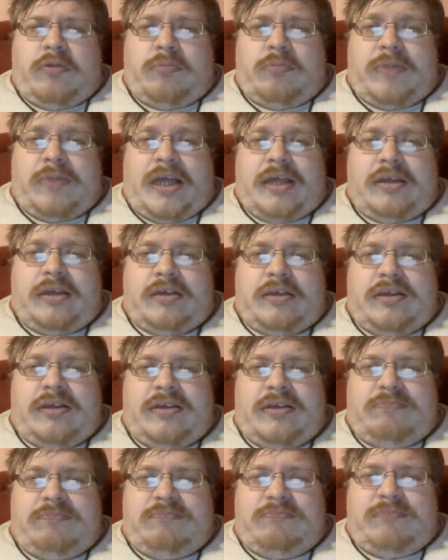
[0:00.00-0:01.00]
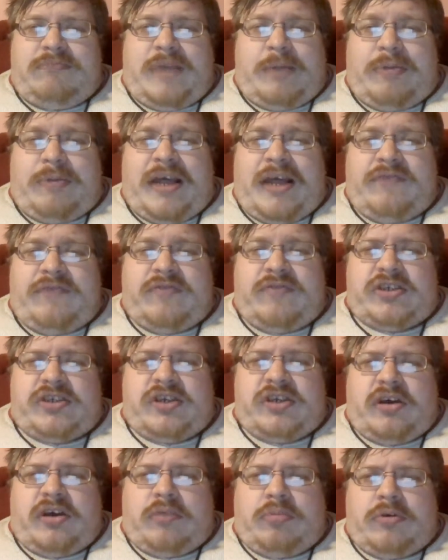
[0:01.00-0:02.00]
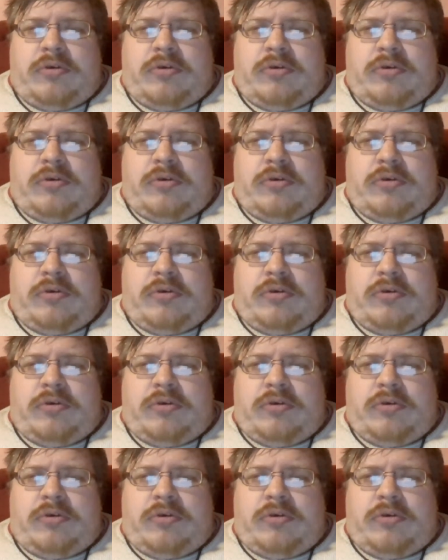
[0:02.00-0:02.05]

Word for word: And then we come to a more important truth.